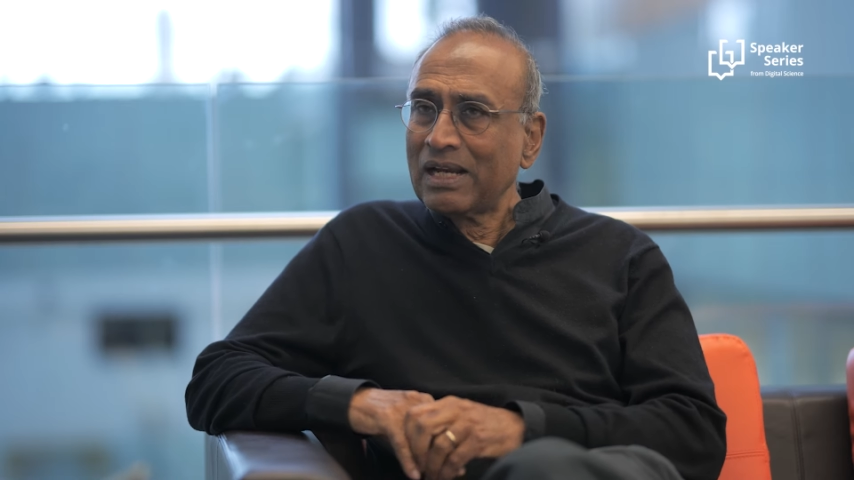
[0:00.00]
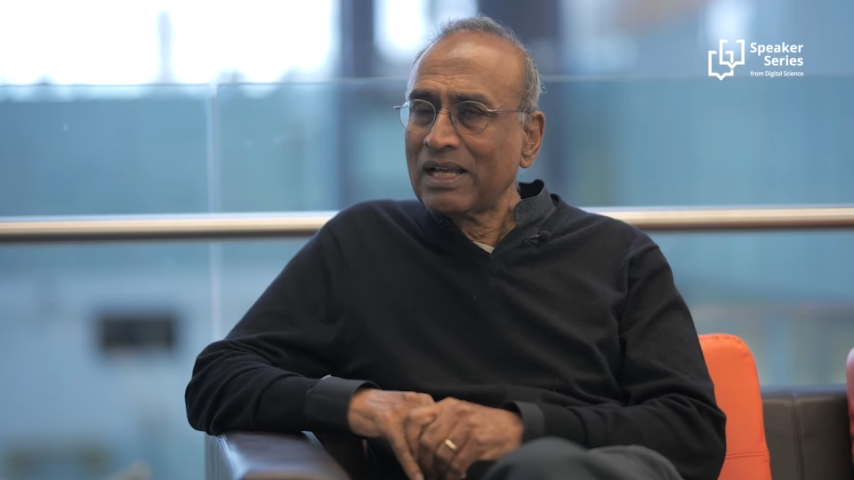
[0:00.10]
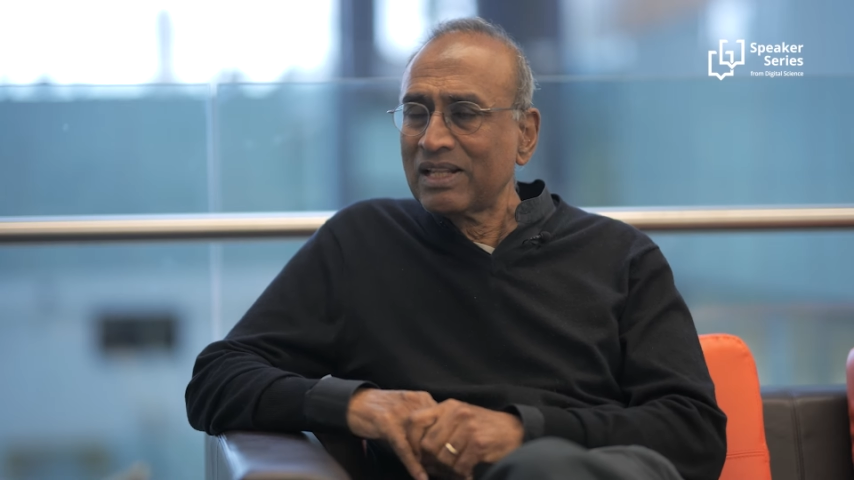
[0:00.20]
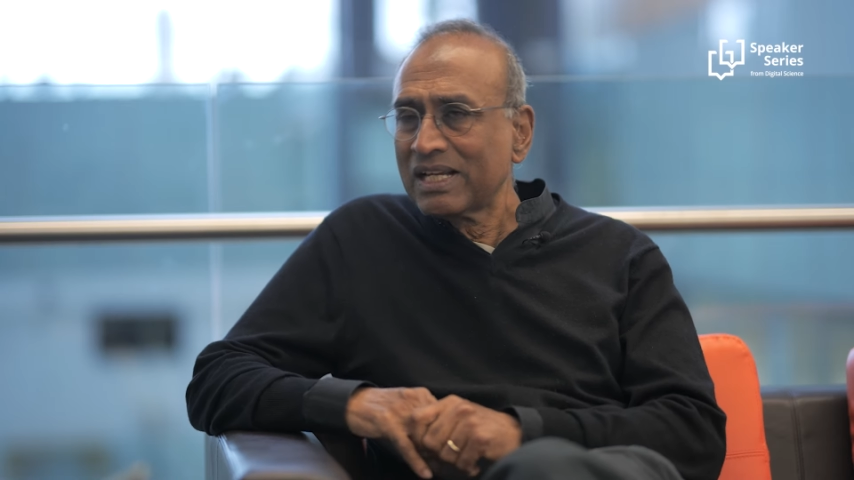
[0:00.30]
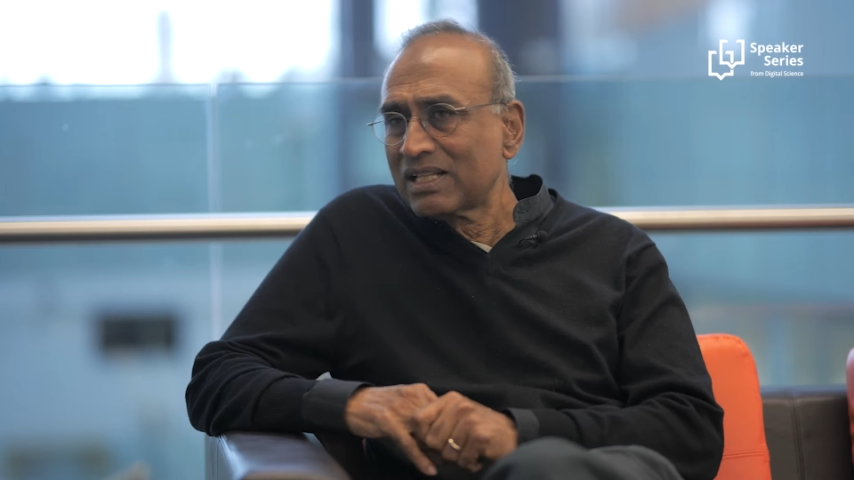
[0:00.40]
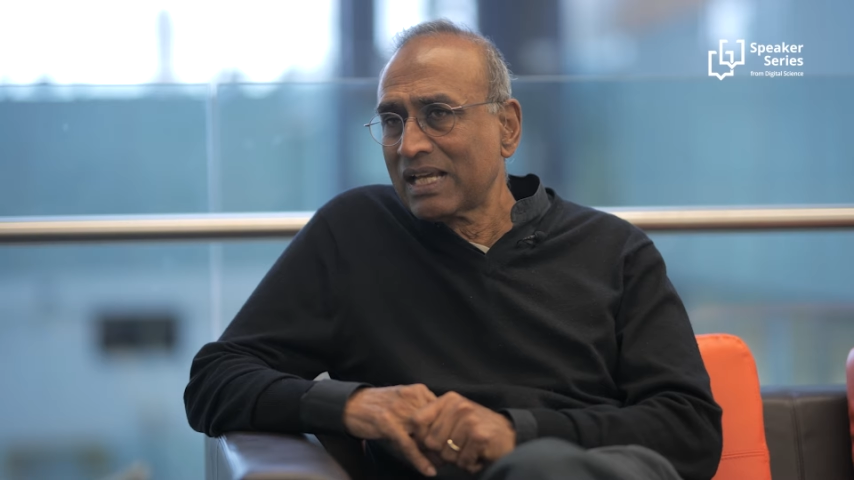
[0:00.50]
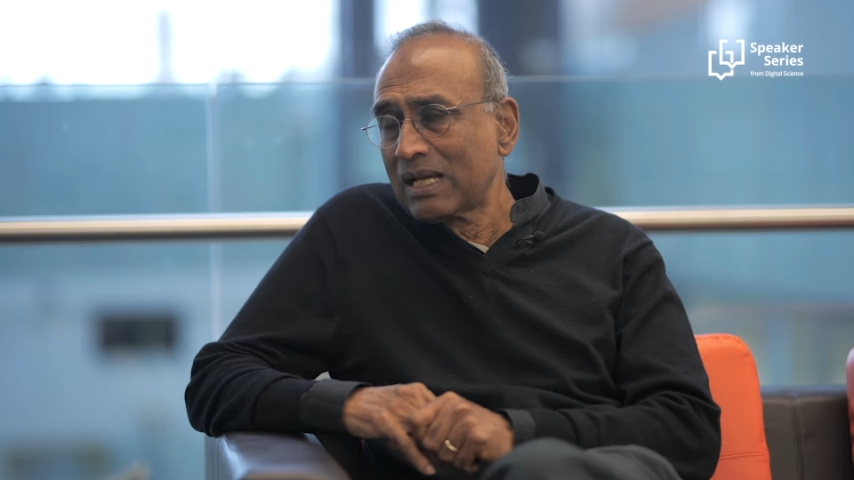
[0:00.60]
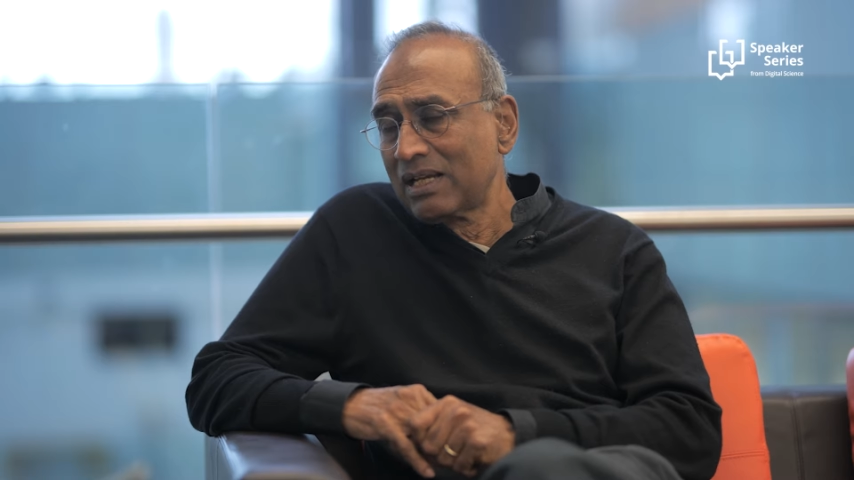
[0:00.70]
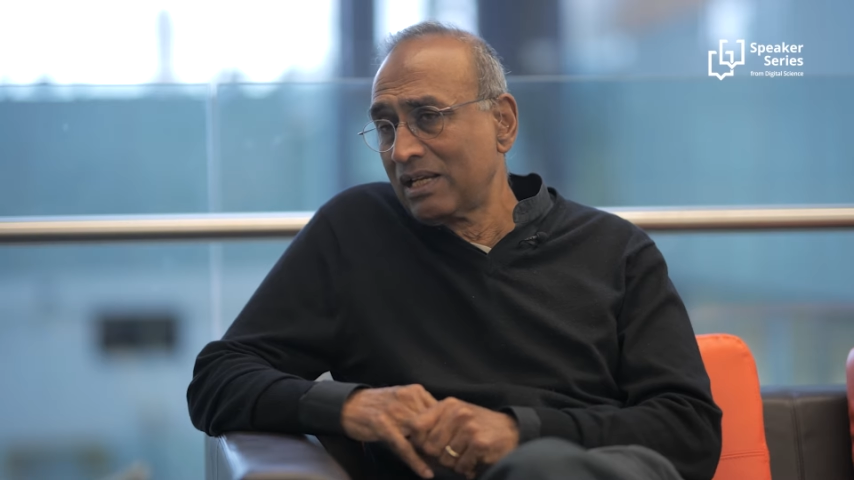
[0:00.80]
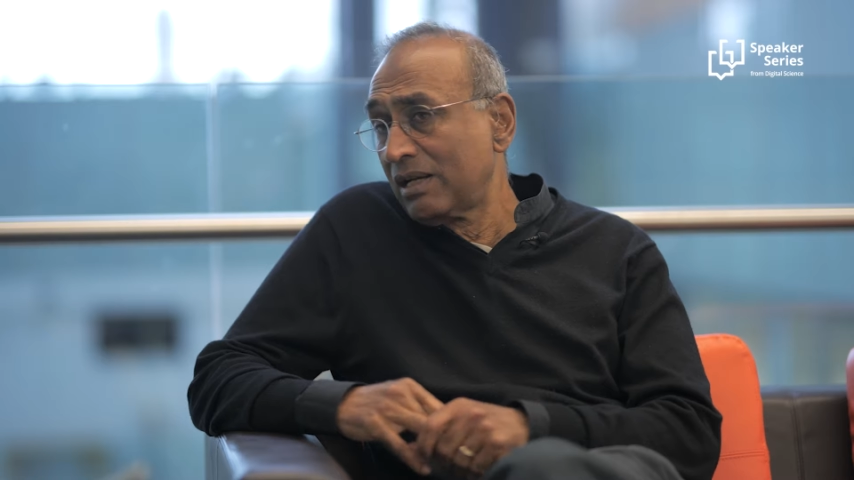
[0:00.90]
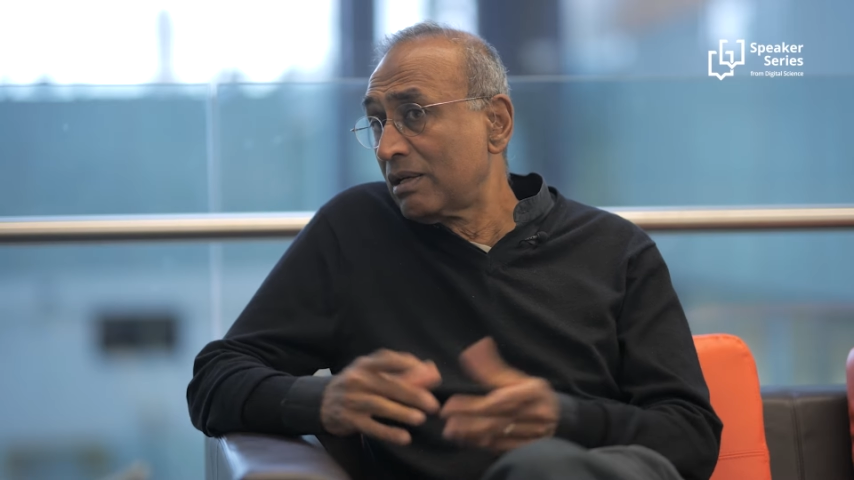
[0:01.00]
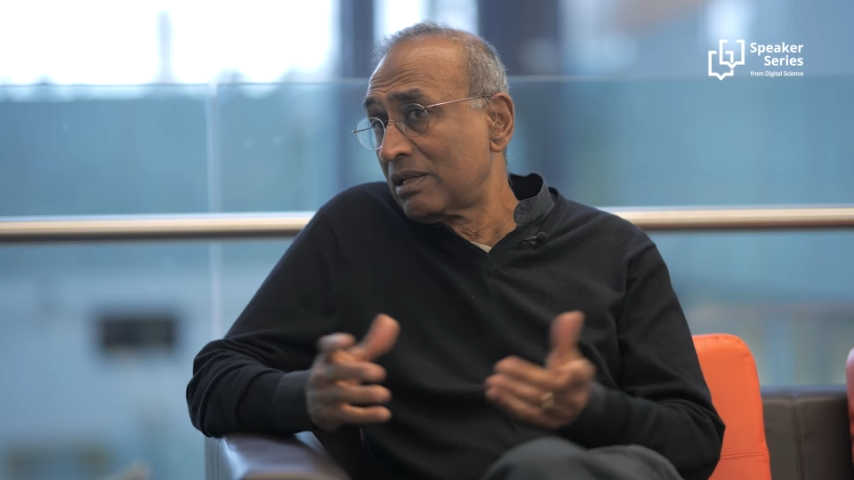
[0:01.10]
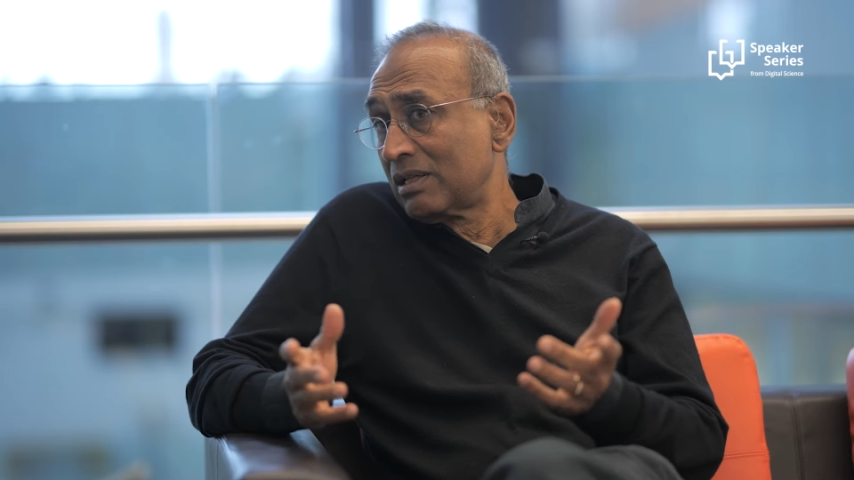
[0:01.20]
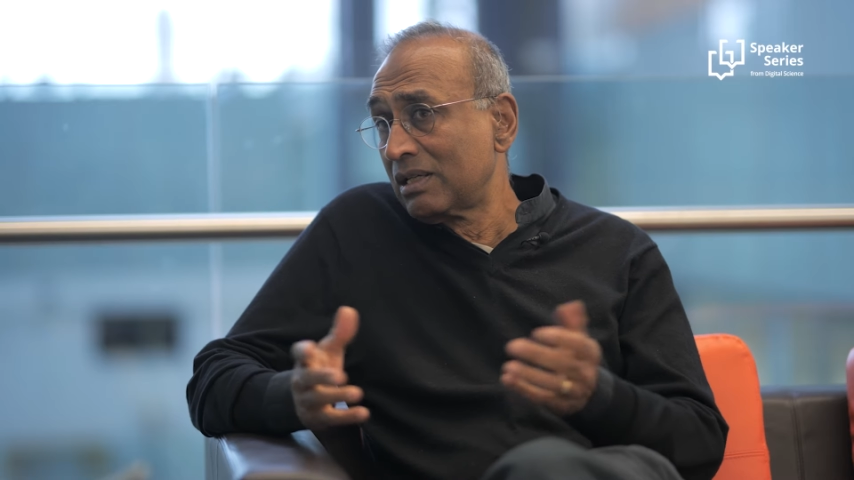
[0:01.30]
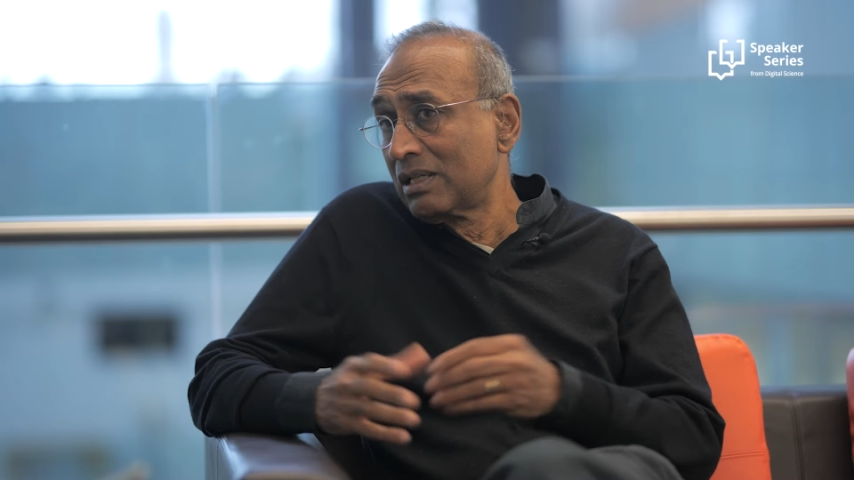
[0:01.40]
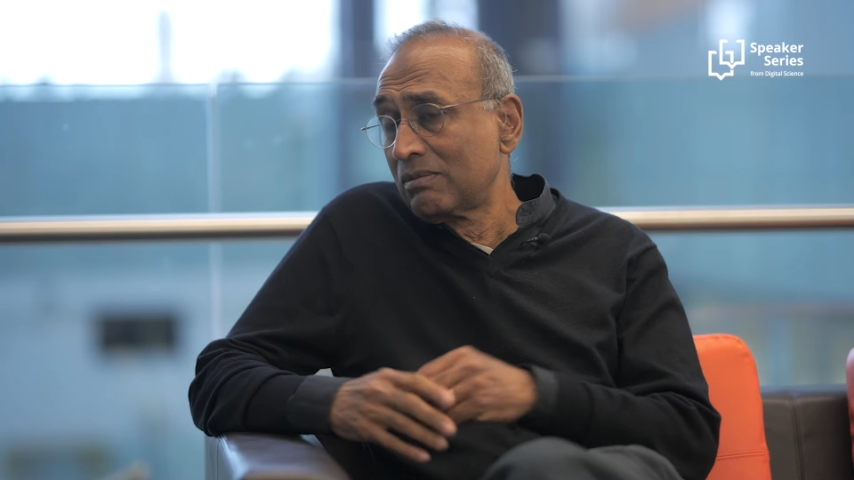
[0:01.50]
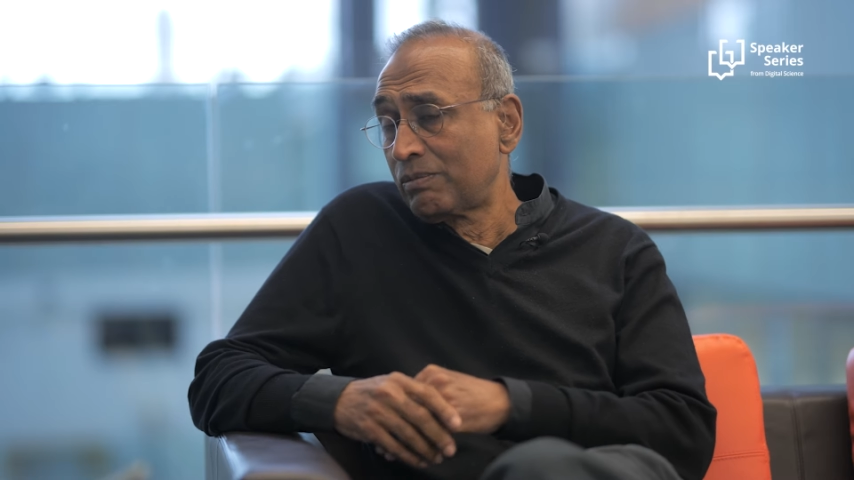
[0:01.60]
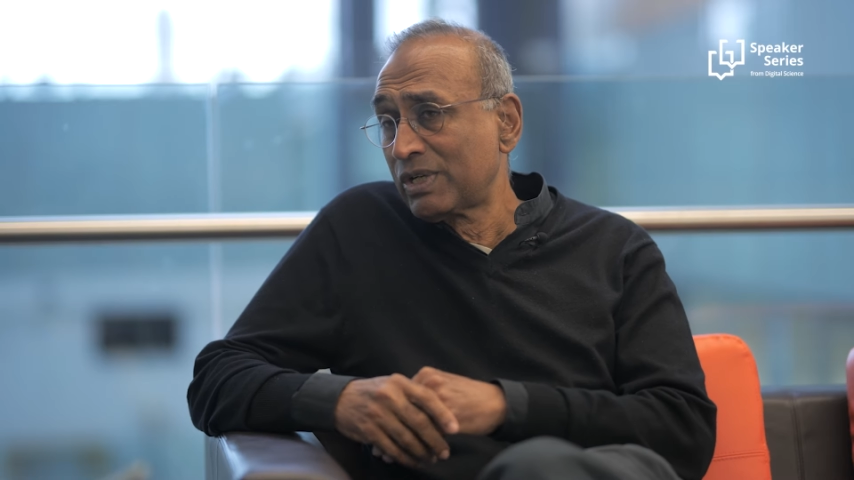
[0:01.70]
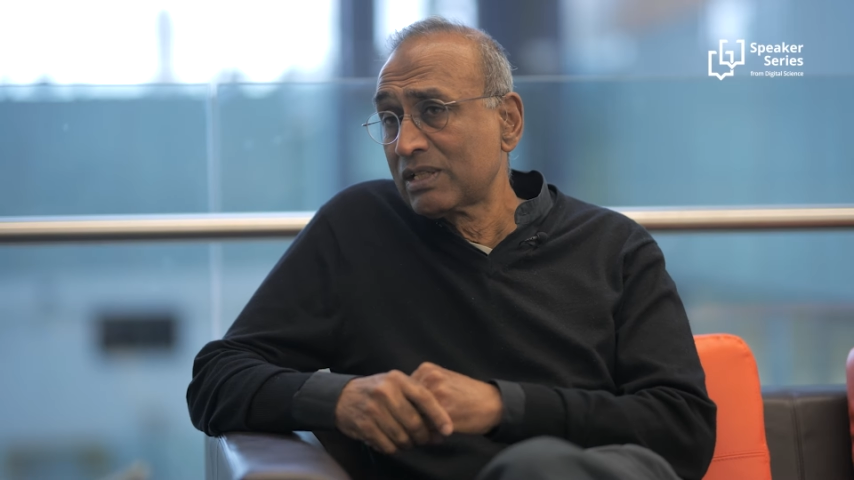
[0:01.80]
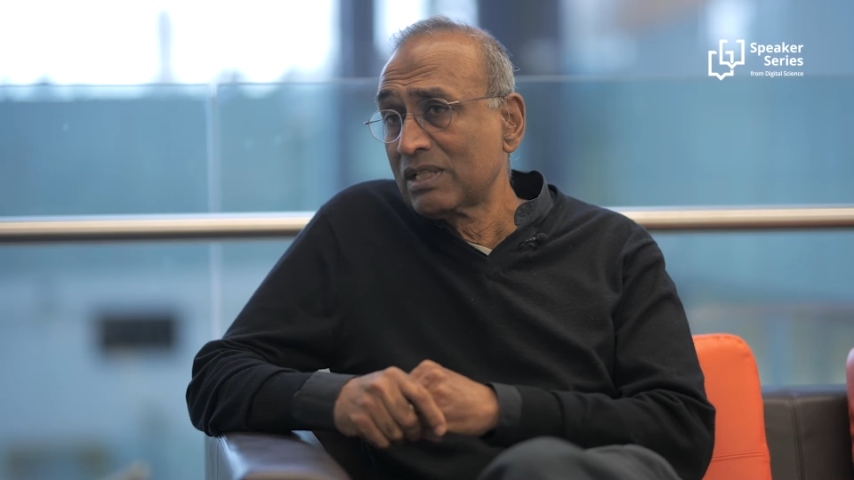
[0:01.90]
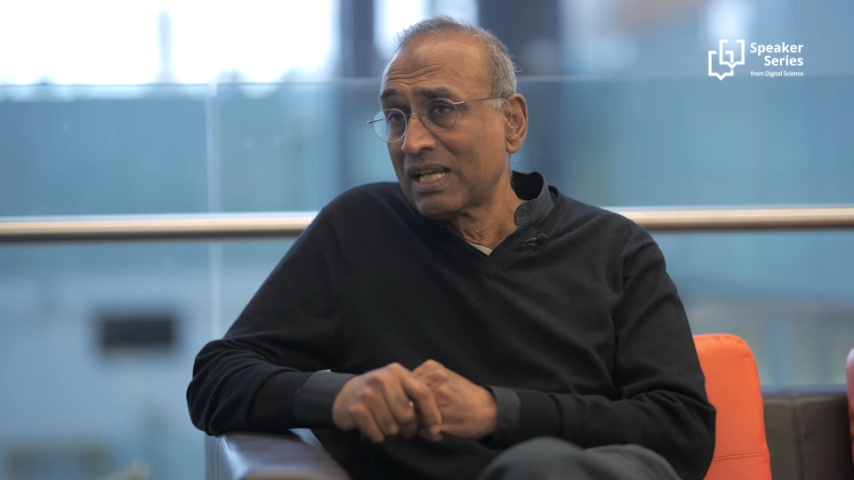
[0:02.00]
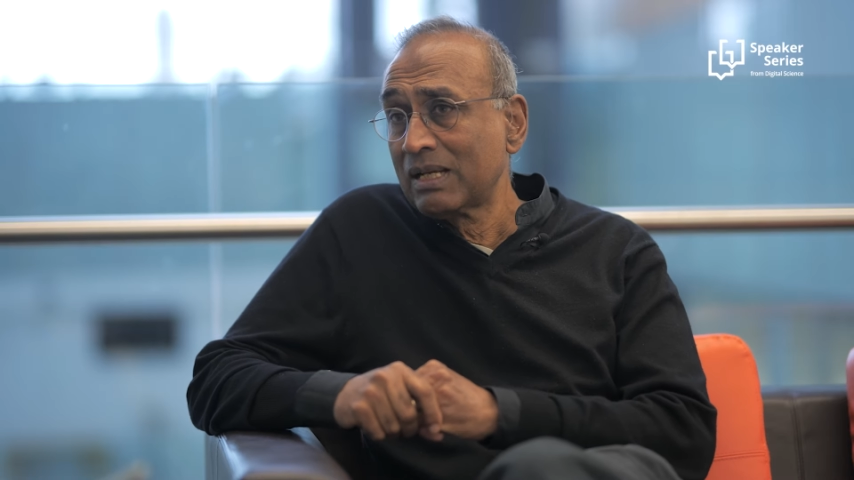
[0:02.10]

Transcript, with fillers: And I think the, here in Britain,